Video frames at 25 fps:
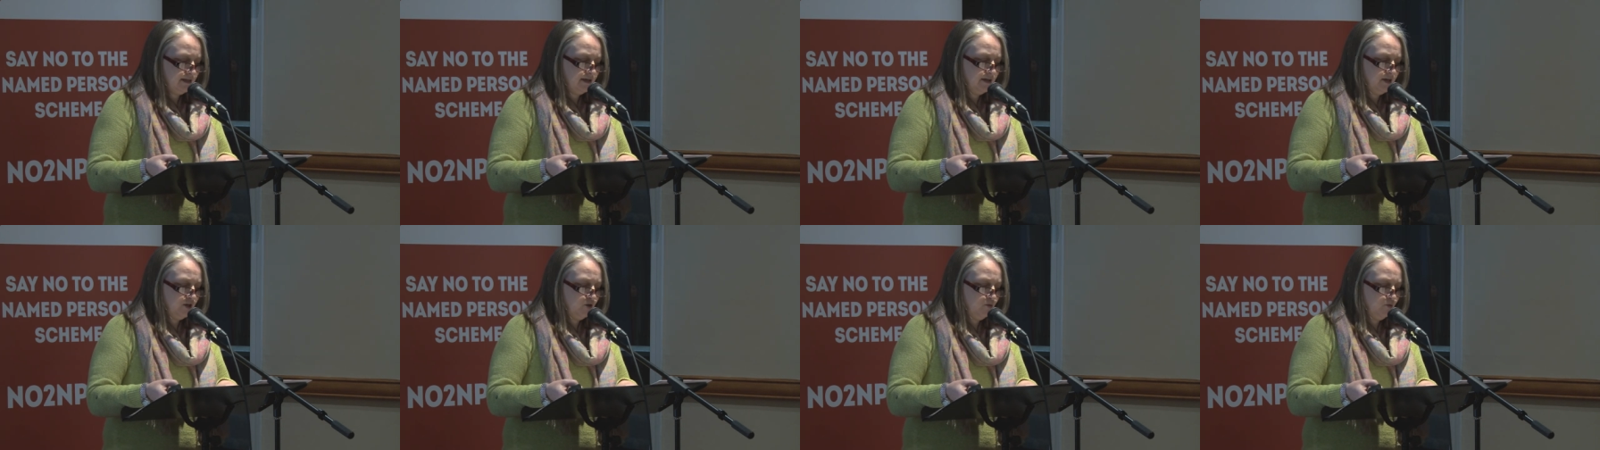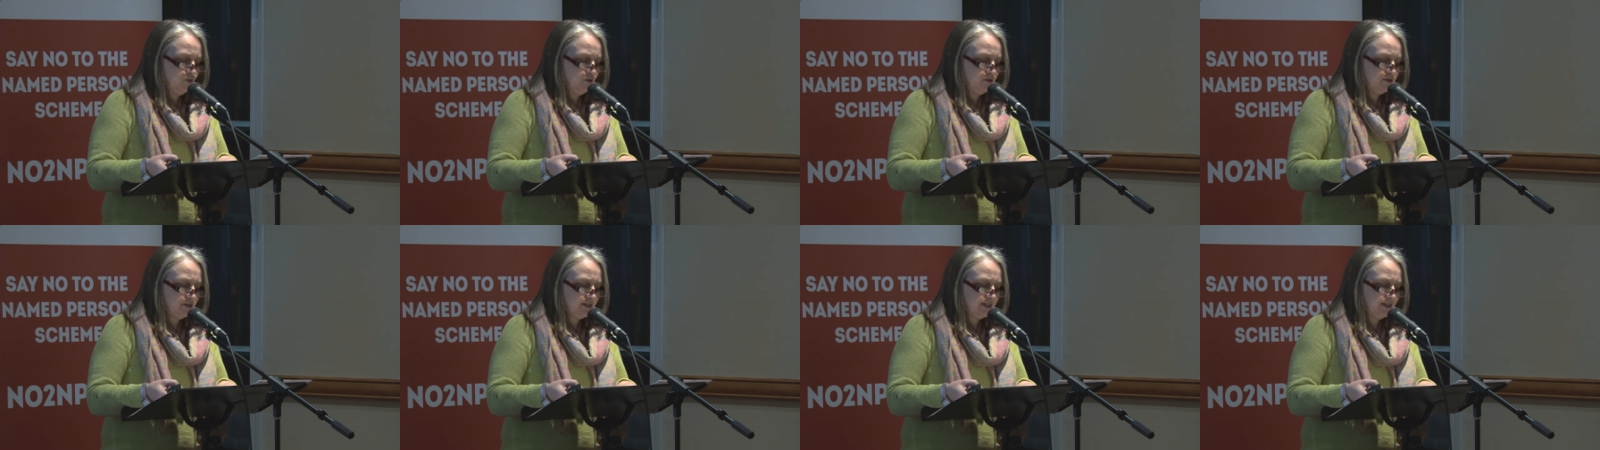and I
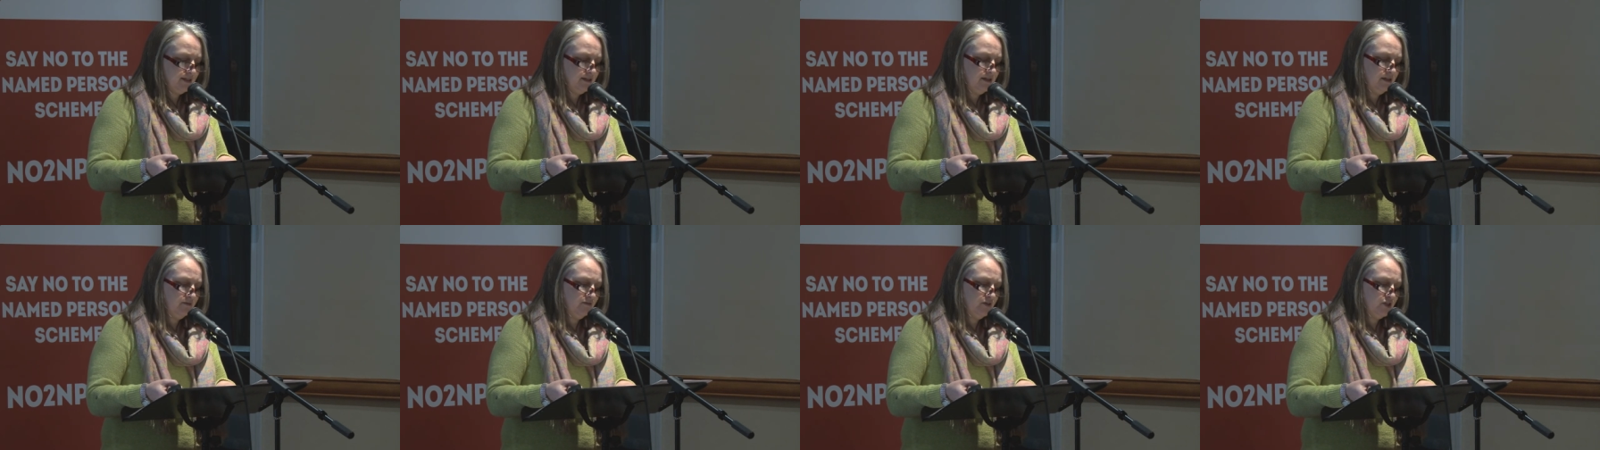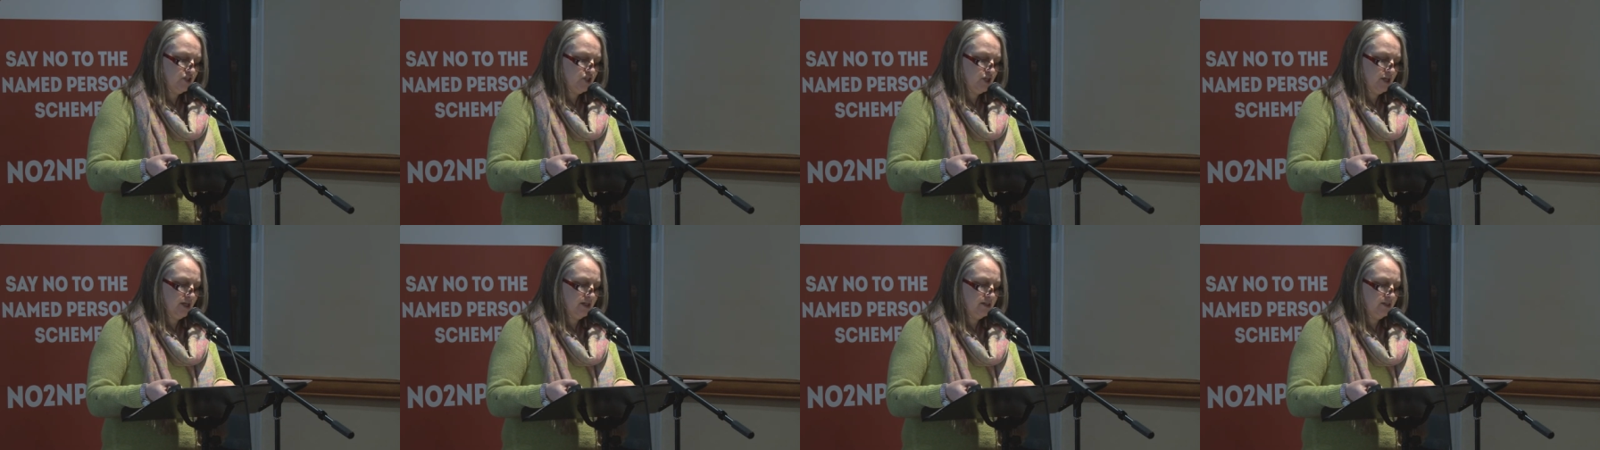quote, if a
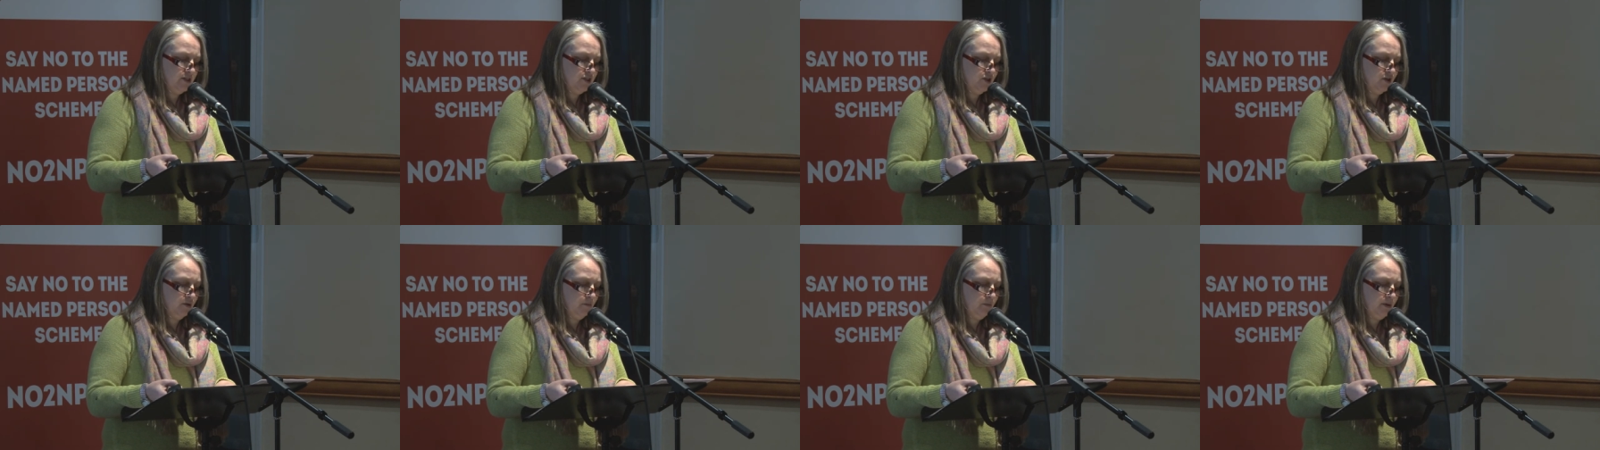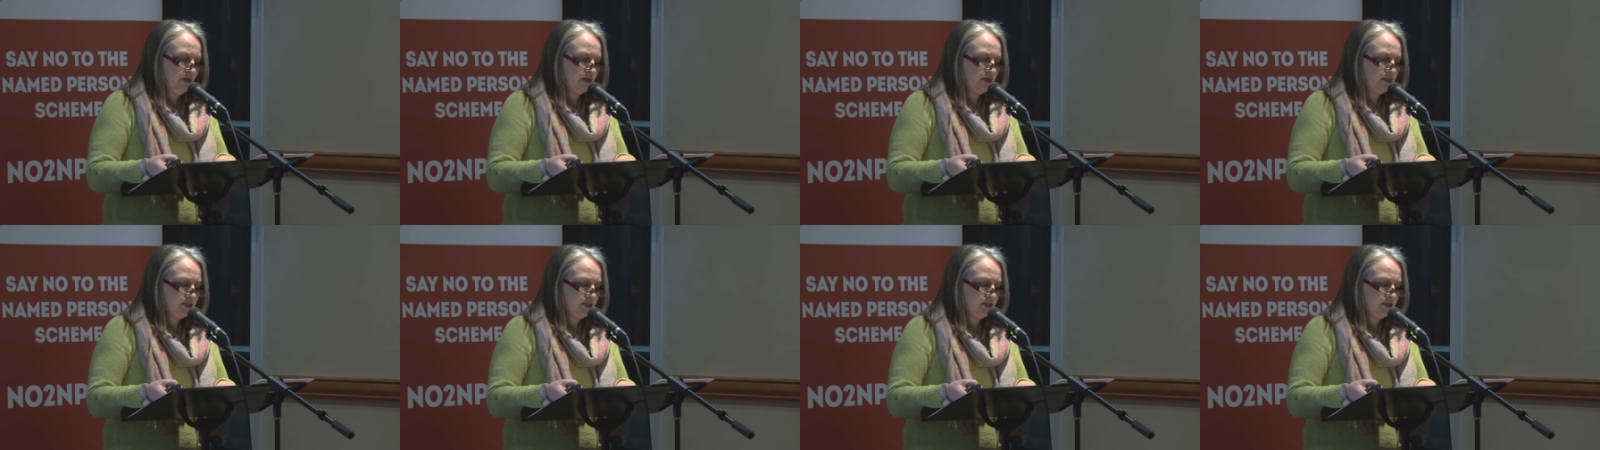child or young
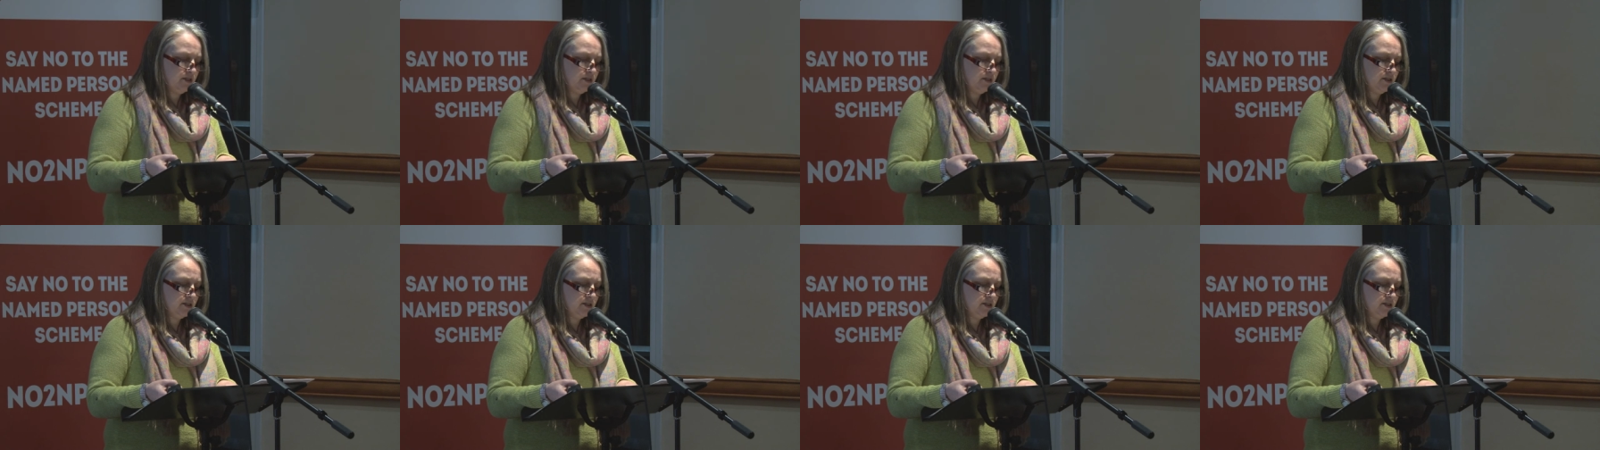person